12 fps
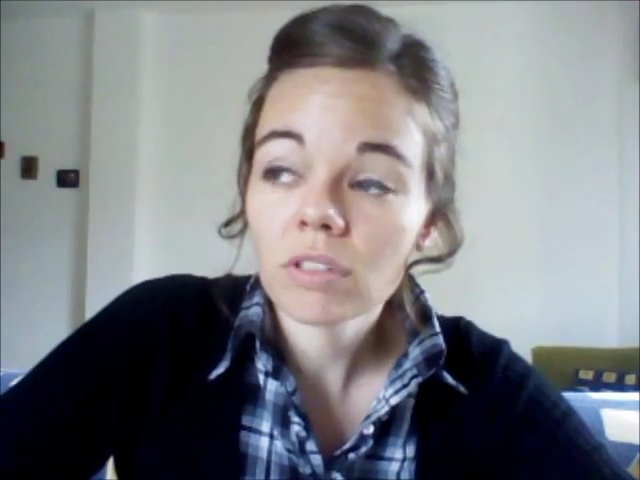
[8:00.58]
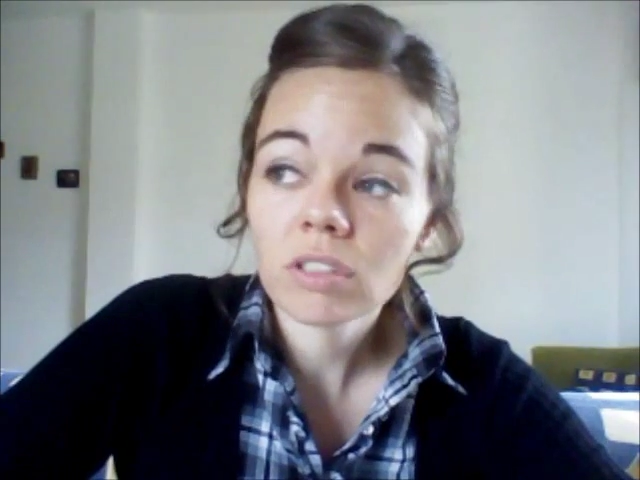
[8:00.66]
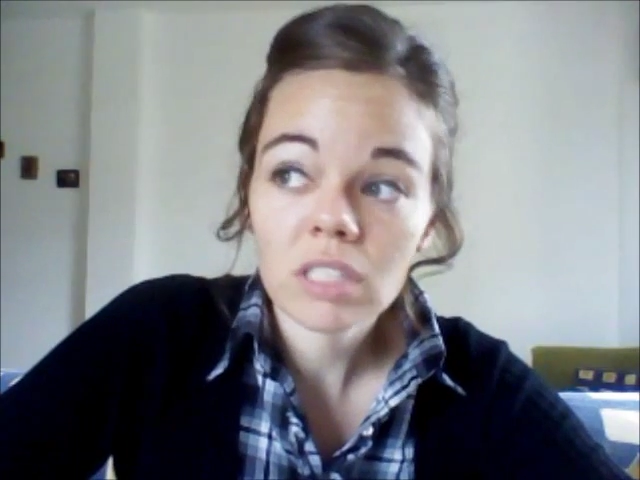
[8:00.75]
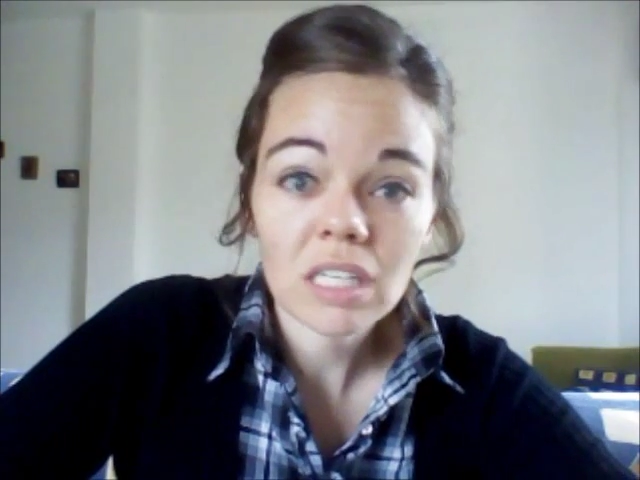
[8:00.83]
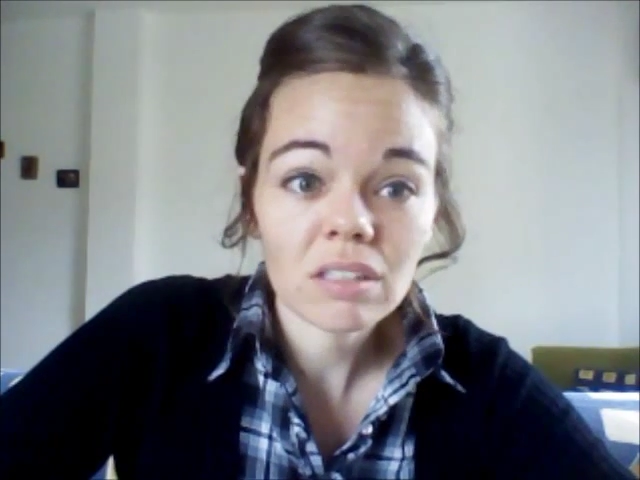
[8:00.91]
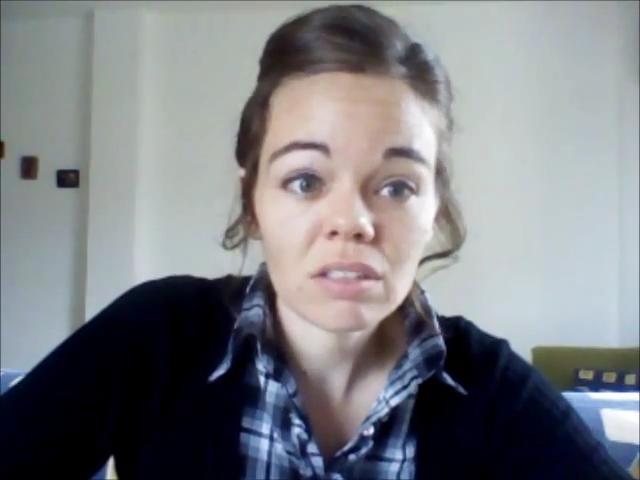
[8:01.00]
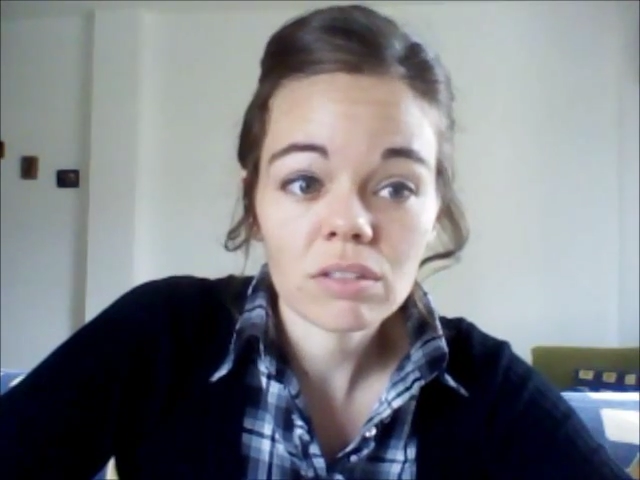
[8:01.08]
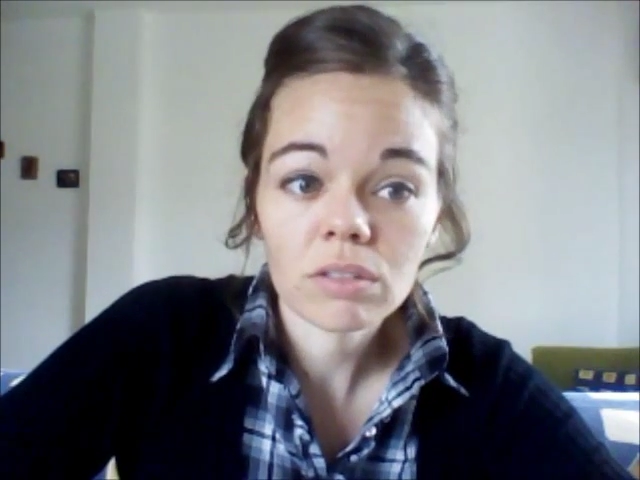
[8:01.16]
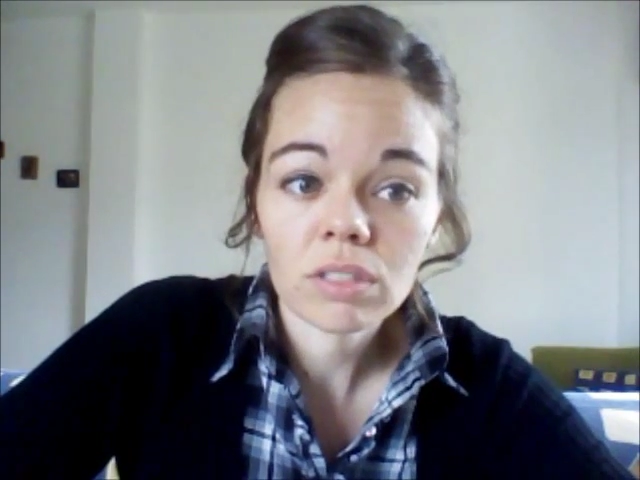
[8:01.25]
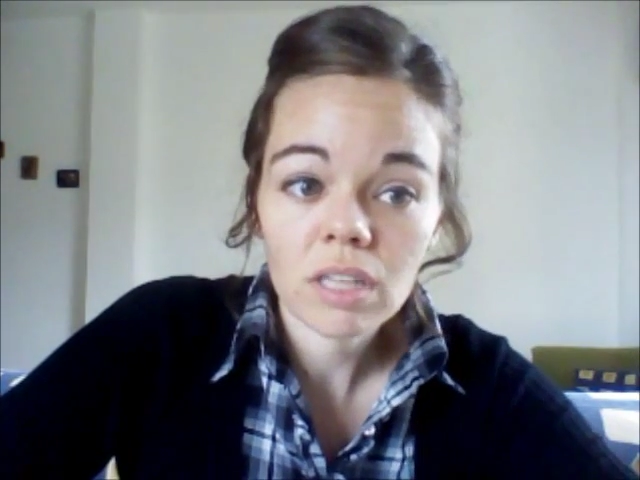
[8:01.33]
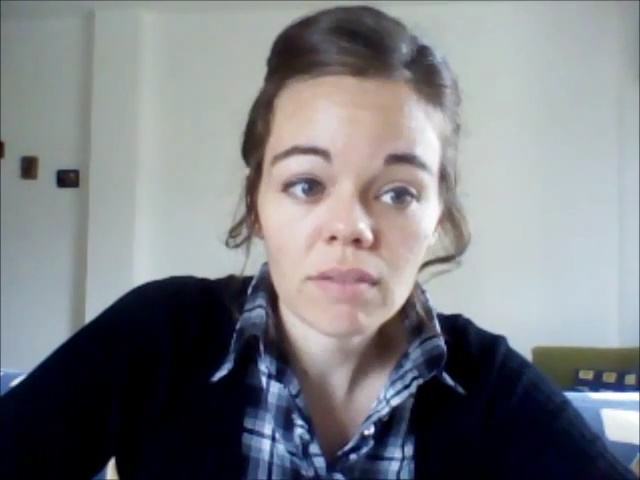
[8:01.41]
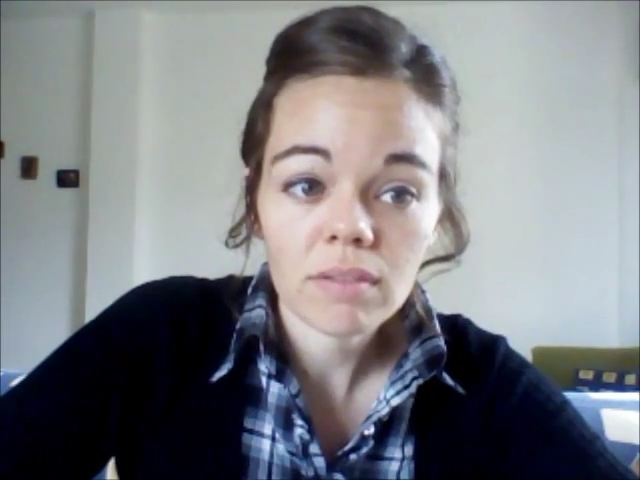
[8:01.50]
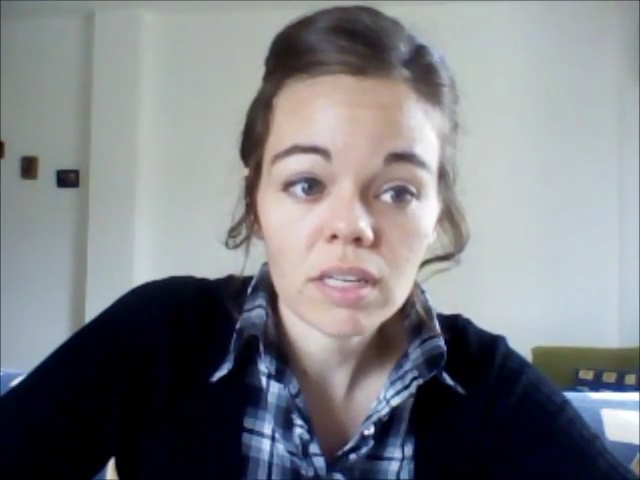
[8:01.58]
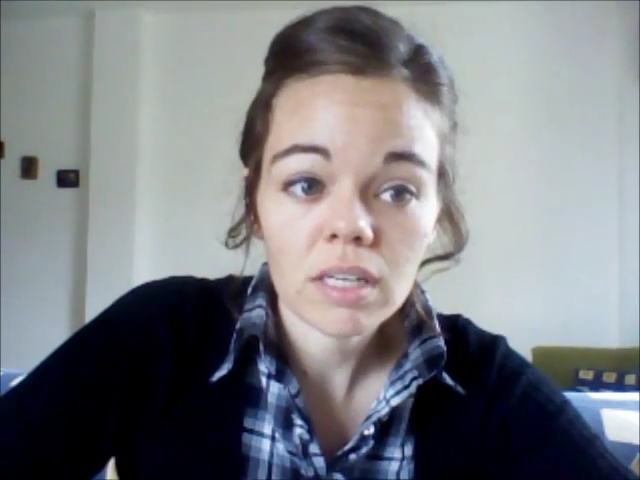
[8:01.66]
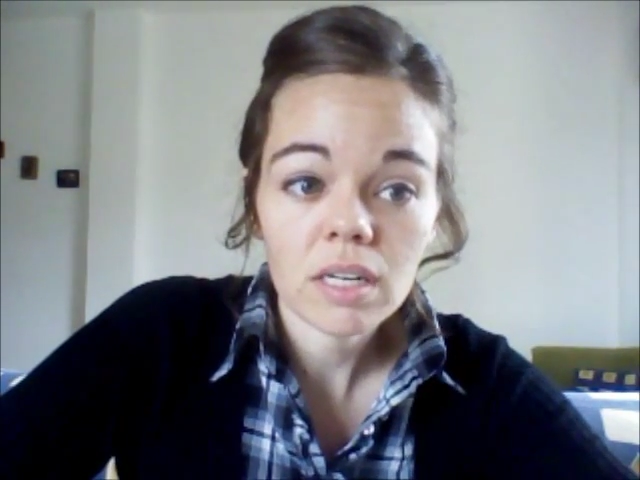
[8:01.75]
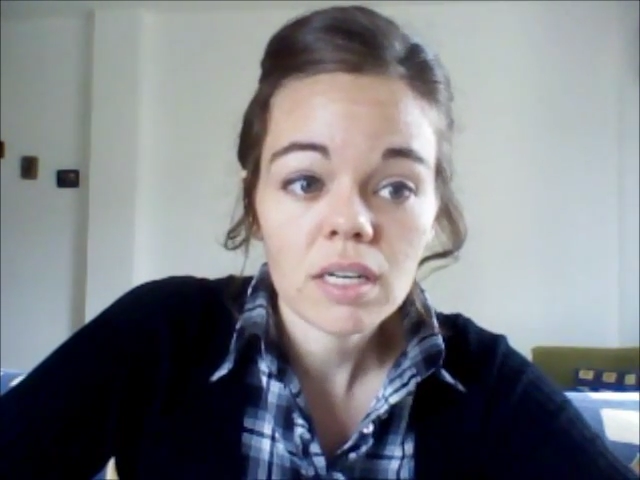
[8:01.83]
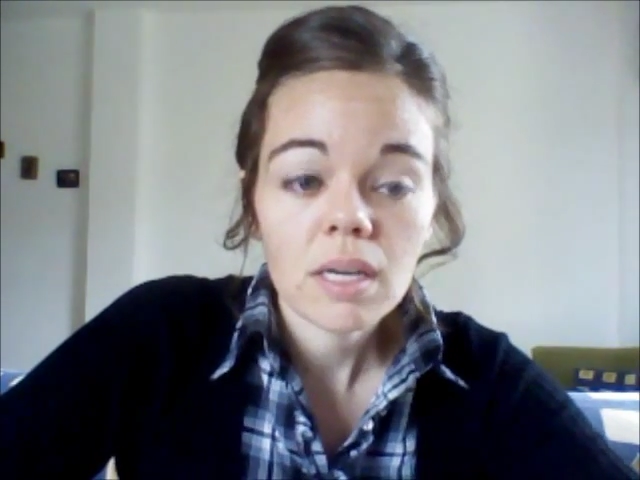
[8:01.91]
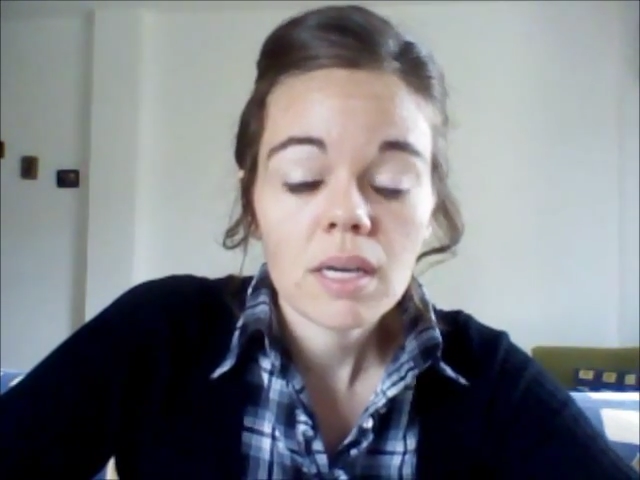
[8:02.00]
6 or
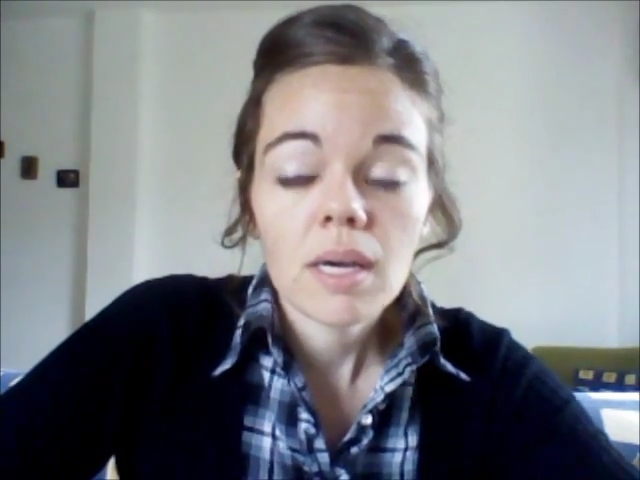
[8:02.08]
7,